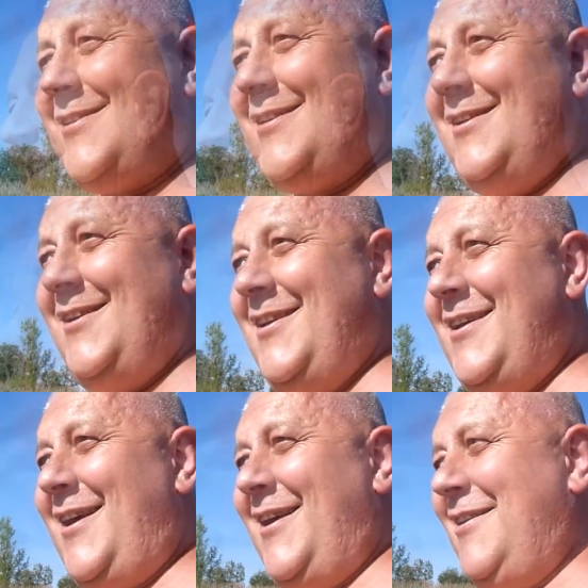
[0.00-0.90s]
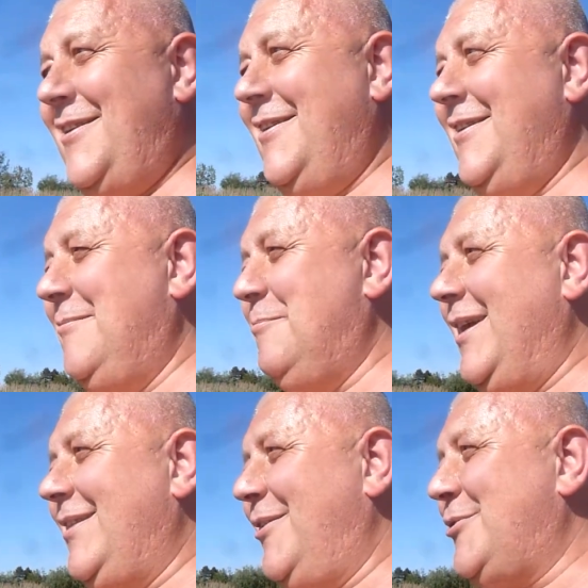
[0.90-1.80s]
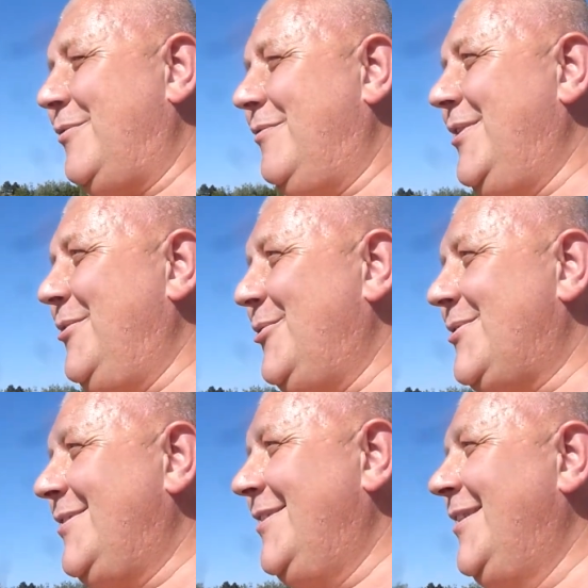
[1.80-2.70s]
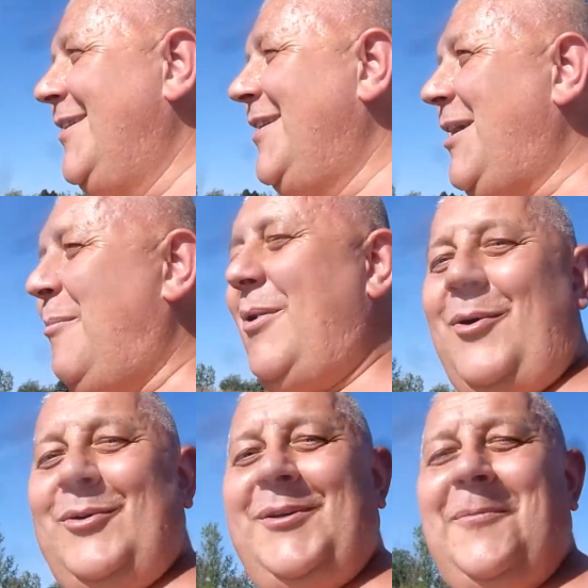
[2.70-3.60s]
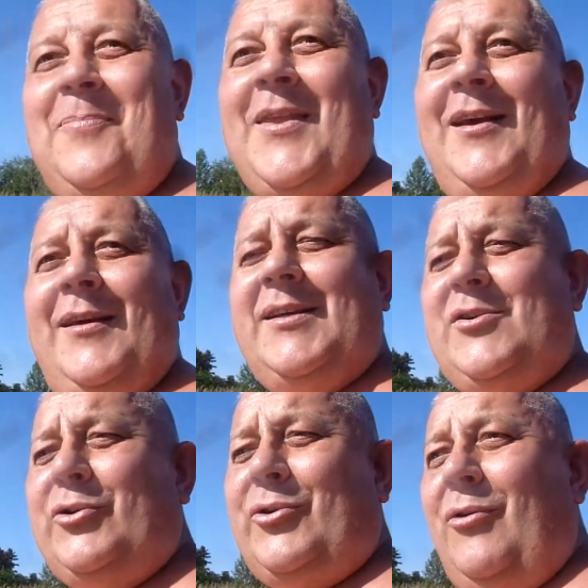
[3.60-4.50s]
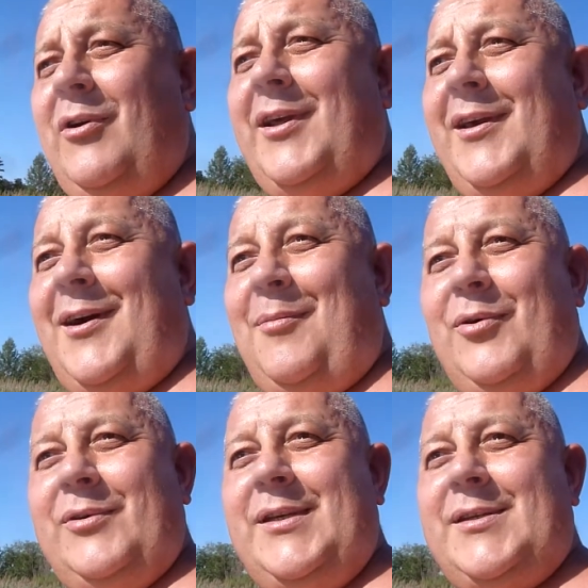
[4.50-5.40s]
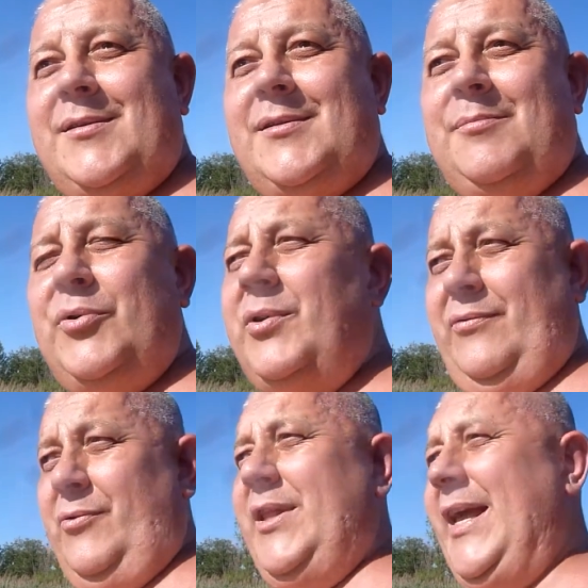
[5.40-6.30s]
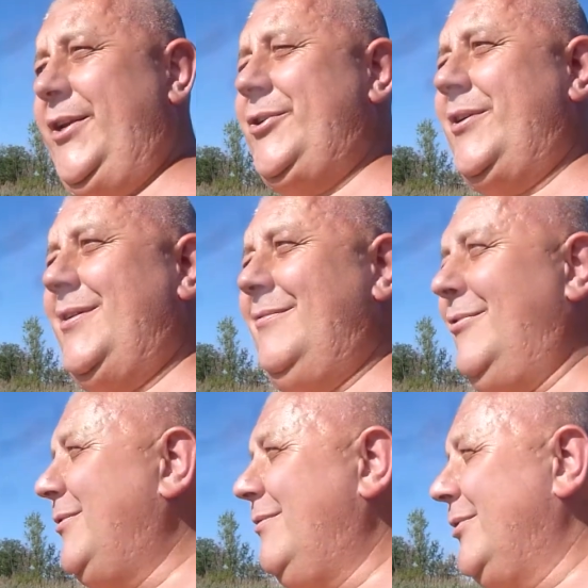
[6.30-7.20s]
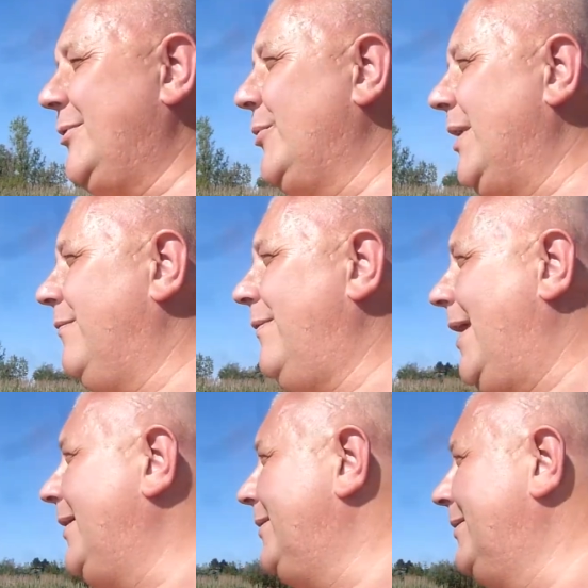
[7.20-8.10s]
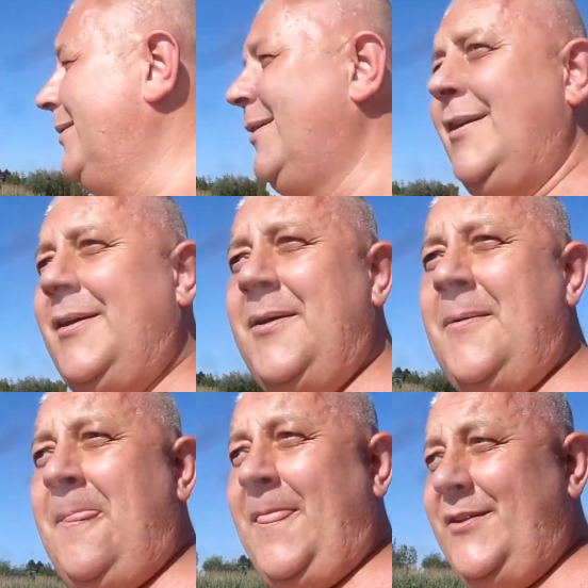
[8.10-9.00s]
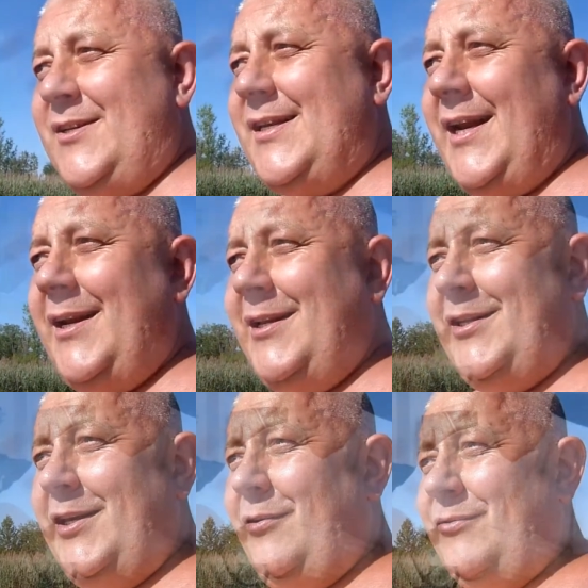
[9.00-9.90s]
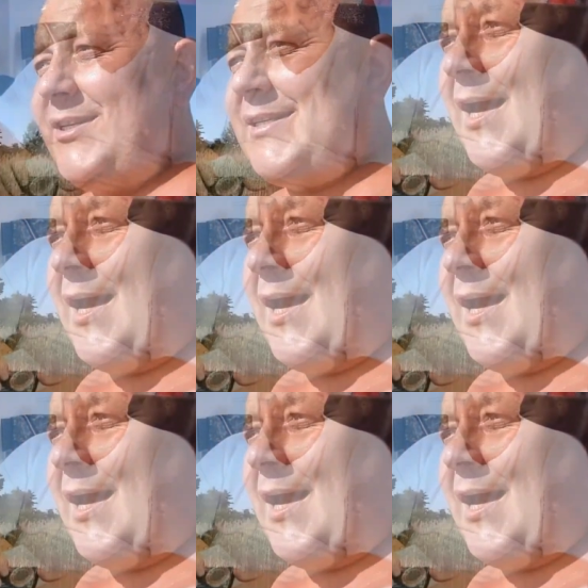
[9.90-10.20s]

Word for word: that the camera lens got dirty, some dust particles or some kind of impurities went on the, on the lens.